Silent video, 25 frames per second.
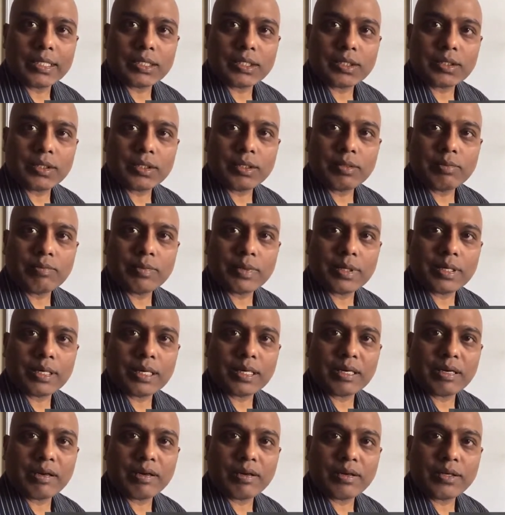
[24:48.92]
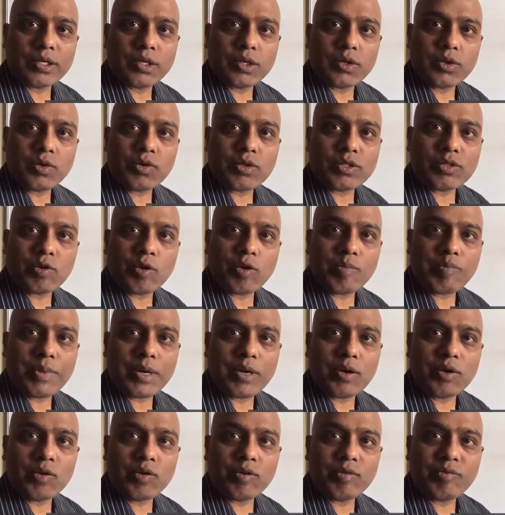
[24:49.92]
you use
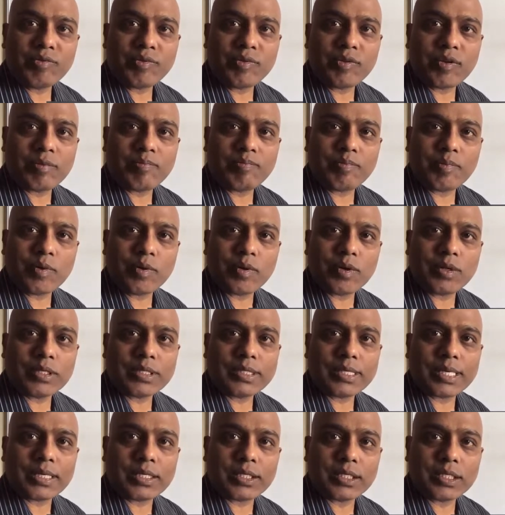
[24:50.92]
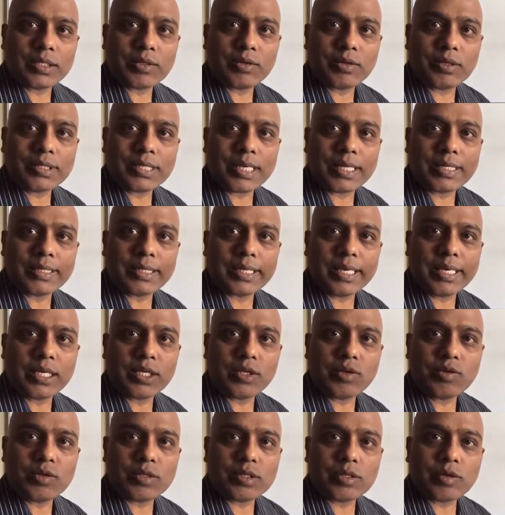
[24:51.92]
open loop for poles and zeros and then
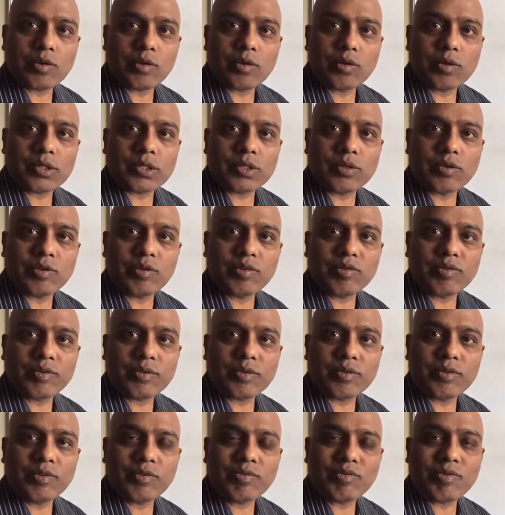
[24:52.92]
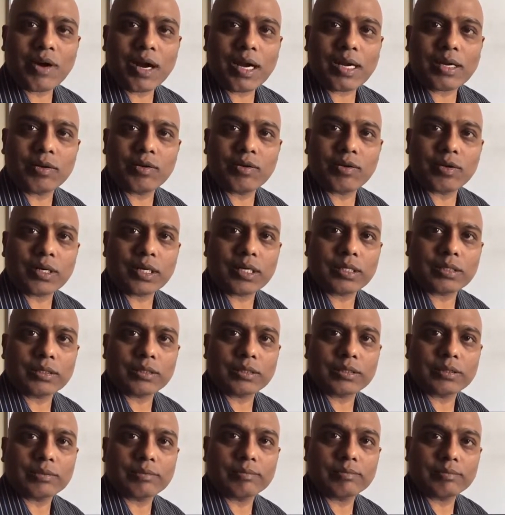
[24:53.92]
use closed loop to find
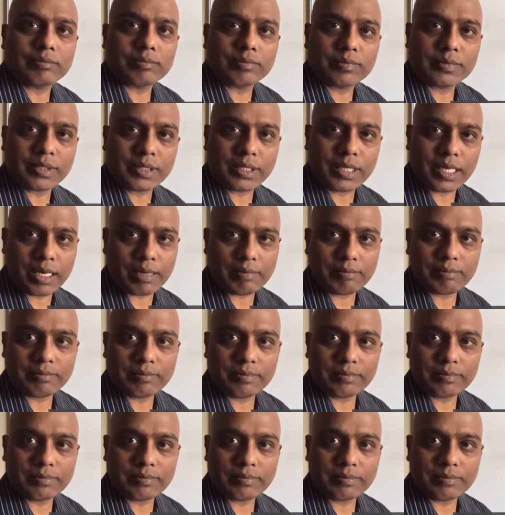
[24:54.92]
locus. Yeah.